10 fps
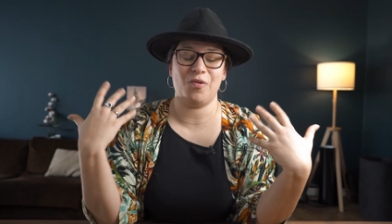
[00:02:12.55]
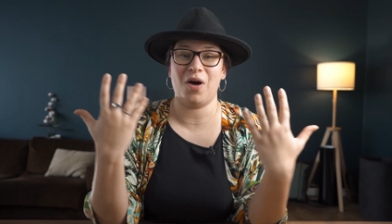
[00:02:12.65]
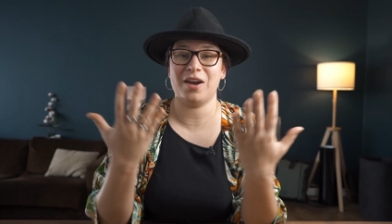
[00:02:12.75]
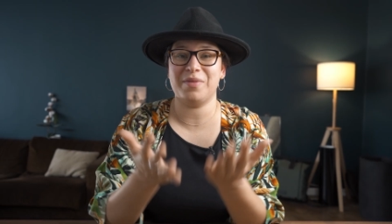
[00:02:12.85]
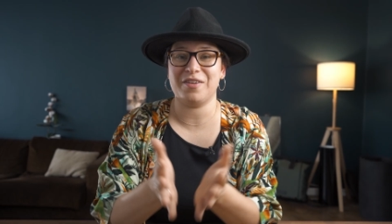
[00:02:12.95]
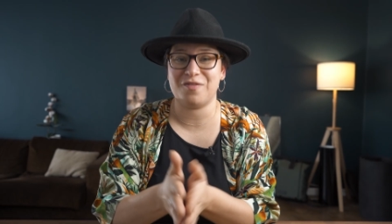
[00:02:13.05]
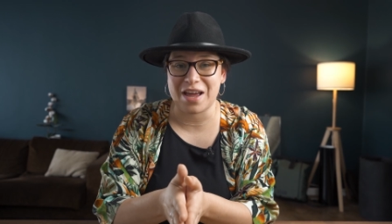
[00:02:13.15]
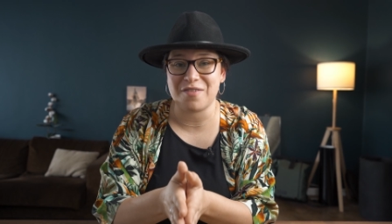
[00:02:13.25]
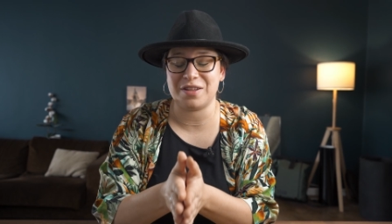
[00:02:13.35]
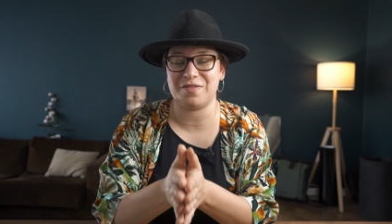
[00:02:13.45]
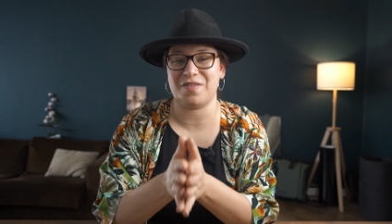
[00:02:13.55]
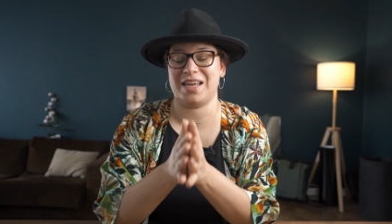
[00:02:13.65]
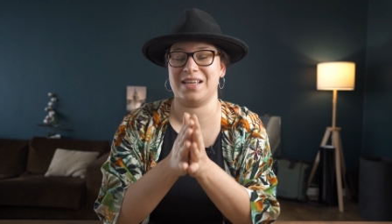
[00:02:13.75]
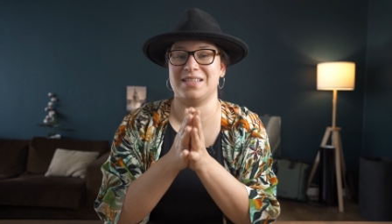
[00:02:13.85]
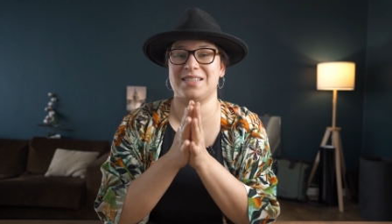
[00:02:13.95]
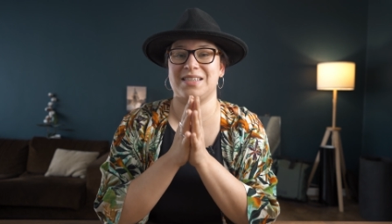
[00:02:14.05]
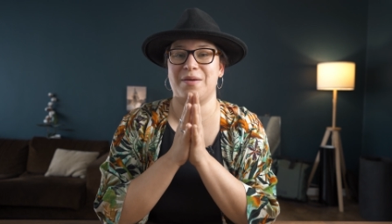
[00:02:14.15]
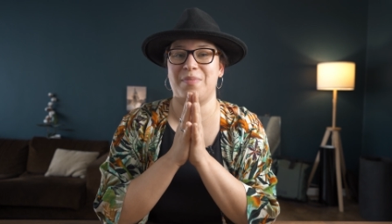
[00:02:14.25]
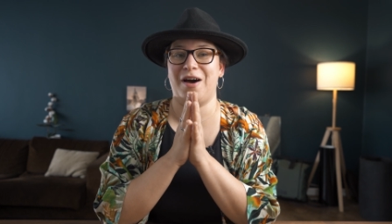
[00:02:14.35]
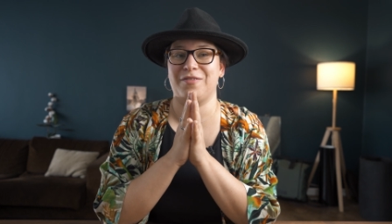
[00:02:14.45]
One of my favorite things
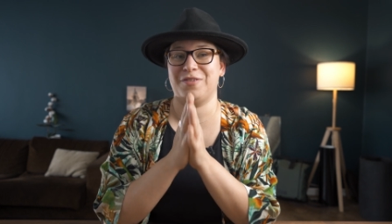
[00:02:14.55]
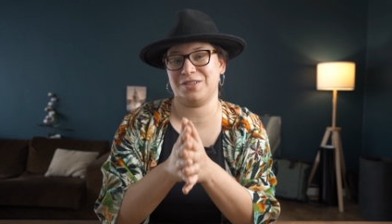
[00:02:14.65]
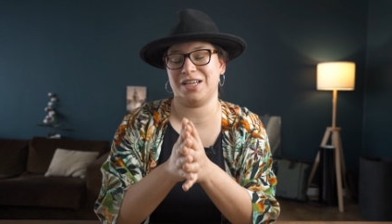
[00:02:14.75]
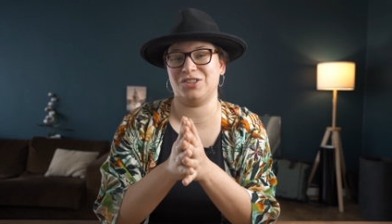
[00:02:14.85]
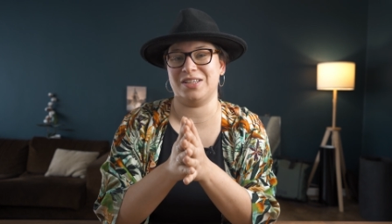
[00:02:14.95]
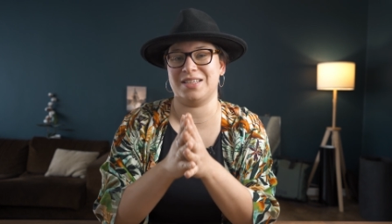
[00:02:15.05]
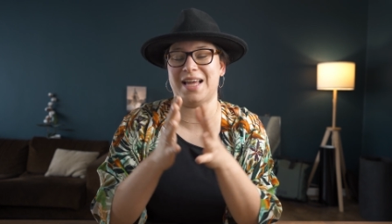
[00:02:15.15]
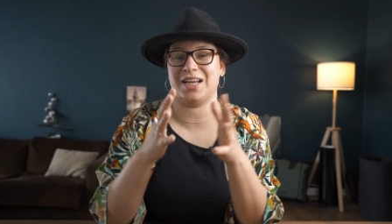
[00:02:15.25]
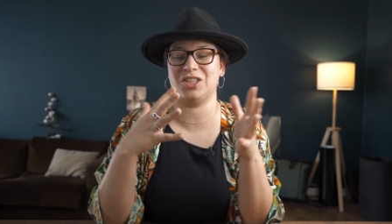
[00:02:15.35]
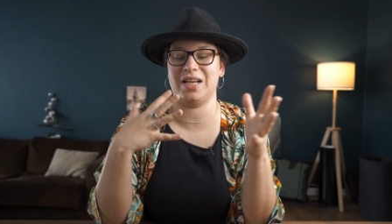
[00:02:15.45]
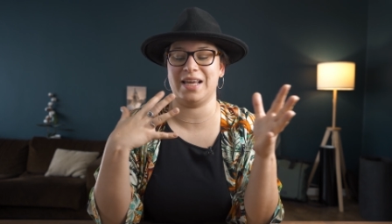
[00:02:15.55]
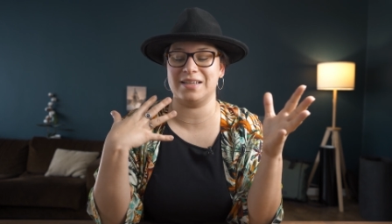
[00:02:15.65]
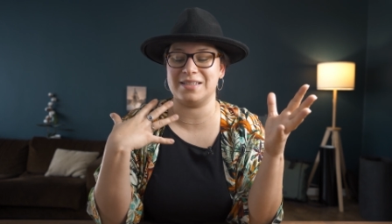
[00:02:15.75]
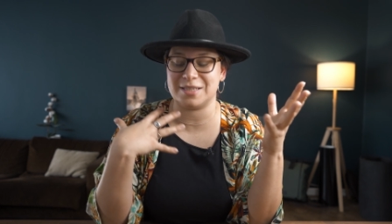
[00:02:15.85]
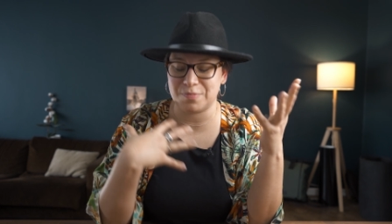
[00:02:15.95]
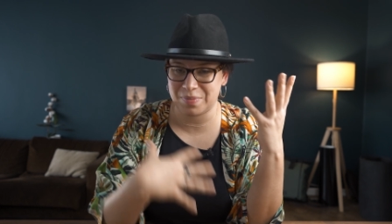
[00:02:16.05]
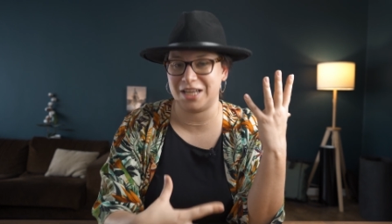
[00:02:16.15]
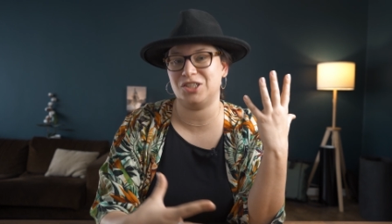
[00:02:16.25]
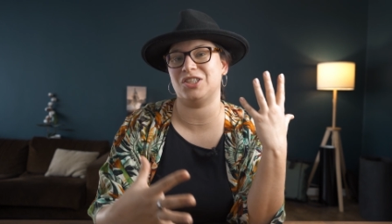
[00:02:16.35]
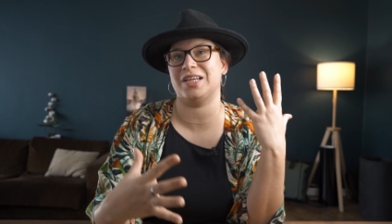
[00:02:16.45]
about photo sessions is actually
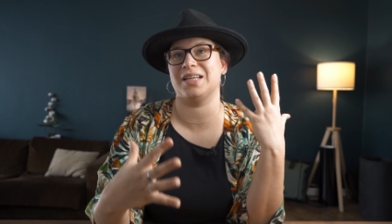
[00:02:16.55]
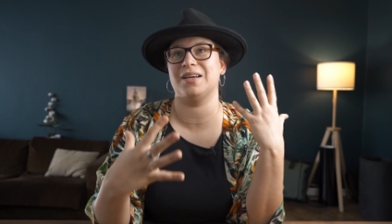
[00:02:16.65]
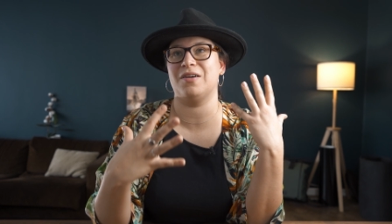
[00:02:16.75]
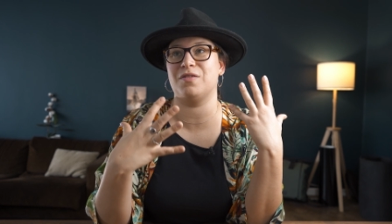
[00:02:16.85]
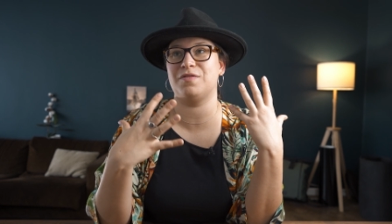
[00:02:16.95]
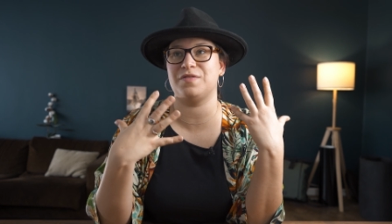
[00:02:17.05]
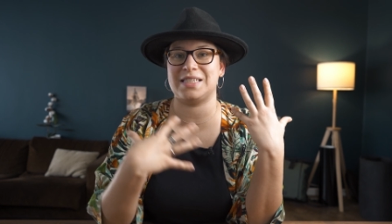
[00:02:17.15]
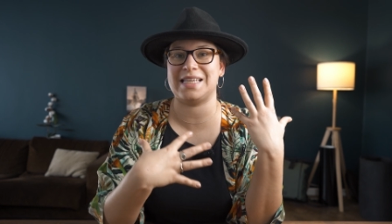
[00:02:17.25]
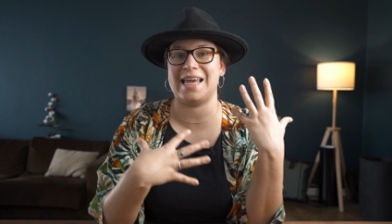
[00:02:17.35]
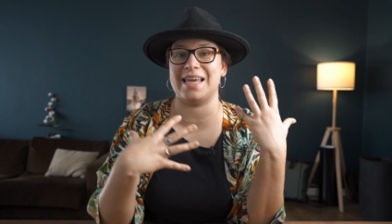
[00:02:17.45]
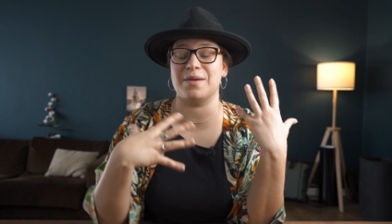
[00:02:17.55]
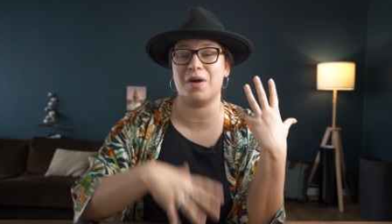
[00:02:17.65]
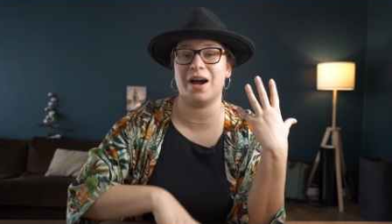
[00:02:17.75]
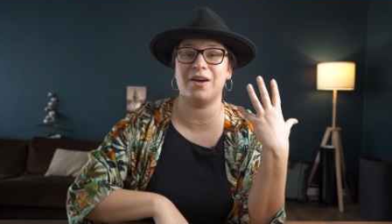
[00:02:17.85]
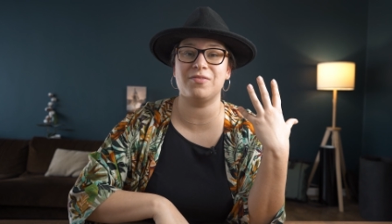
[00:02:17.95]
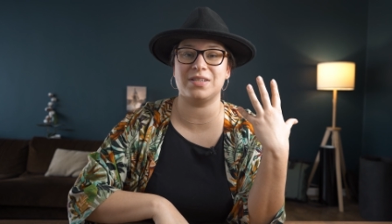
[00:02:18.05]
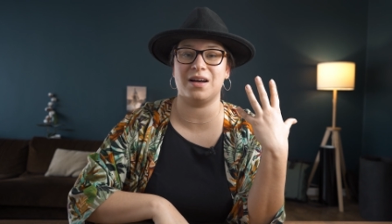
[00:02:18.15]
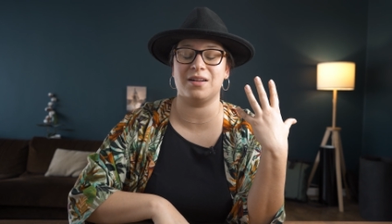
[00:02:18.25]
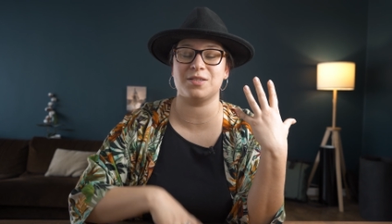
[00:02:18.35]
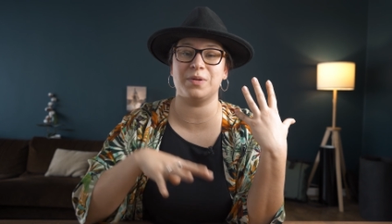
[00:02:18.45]
anticipation of seeing my own
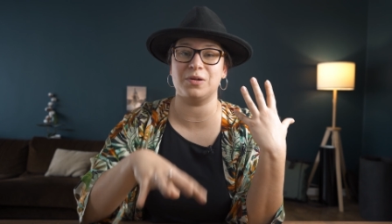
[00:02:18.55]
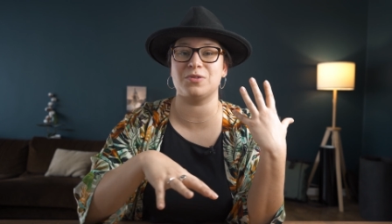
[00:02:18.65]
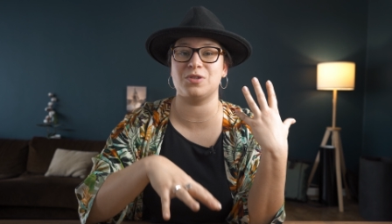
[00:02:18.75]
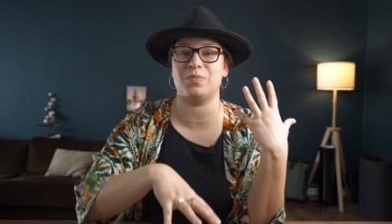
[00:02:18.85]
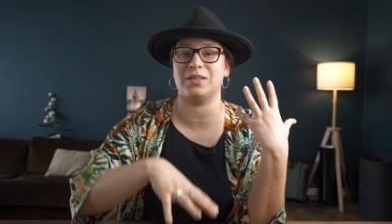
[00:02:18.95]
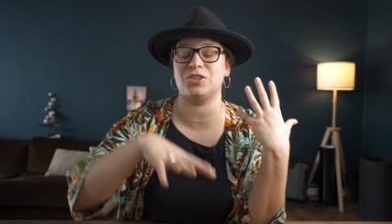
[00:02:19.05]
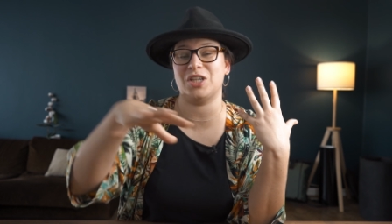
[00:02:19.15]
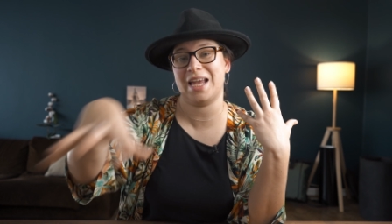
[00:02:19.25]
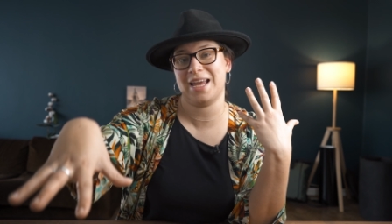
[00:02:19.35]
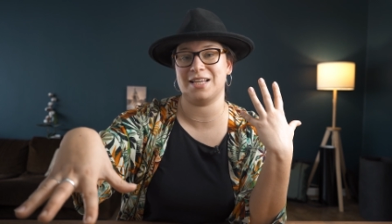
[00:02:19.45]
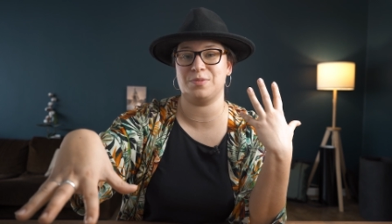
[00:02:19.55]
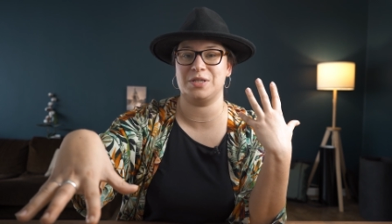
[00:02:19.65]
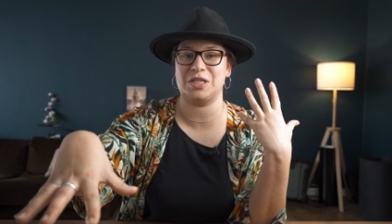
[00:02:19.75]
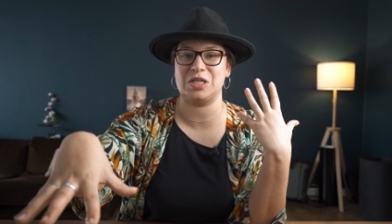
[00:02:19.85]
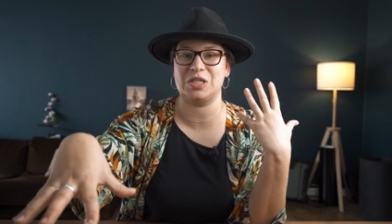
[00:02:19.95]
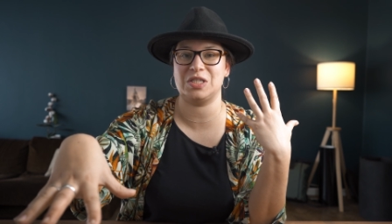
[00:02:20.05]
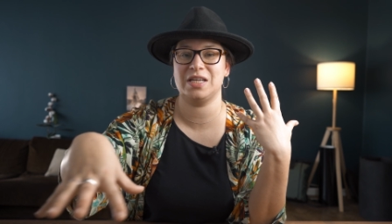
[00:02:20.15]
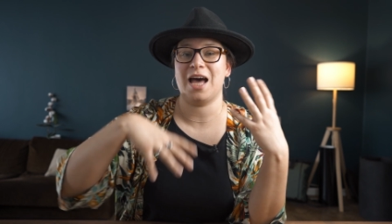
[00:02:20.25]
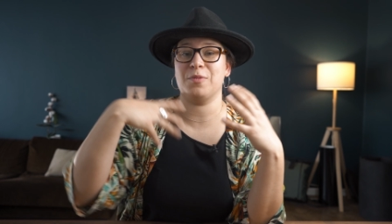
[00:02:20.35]
results, but also what Jay has produced.